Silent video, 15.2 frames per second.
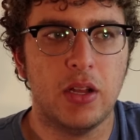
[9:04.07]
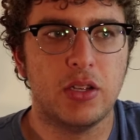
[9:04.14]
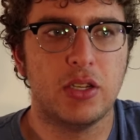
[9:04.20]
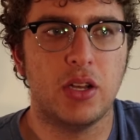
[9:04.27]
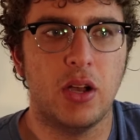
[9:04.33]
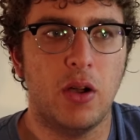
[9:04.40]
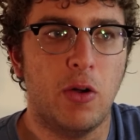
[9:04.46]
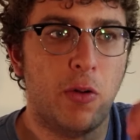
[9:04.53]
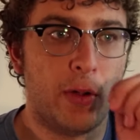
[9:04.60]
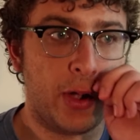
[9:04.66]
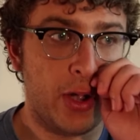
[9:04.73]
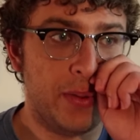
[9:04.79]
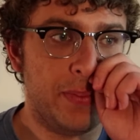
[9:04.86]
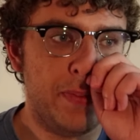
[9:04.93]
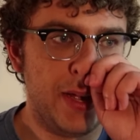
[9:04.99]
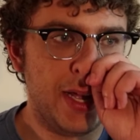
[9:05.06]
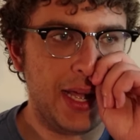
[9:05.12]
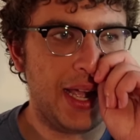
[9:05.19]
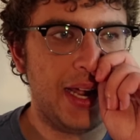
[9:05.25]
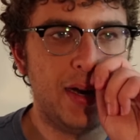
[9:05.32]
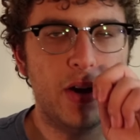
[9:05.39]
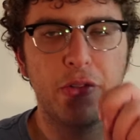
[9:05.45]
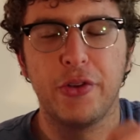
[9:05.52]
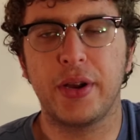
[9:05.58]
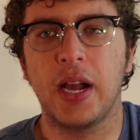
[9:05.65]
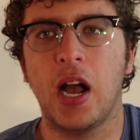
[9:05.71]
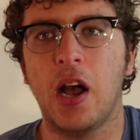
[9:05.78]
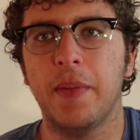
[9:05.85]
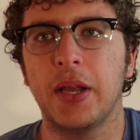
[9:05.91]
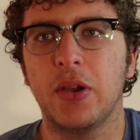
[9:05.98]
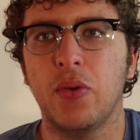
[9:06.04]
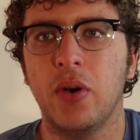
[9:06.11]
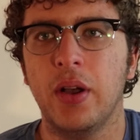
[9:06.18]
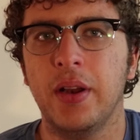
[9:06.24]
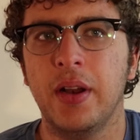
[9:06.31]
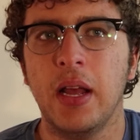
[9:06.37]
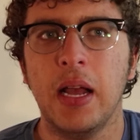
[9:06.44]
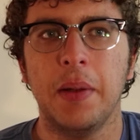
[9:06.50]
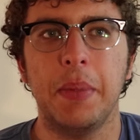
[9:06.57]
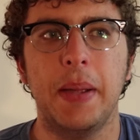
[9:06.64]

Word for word: So could be another comic one.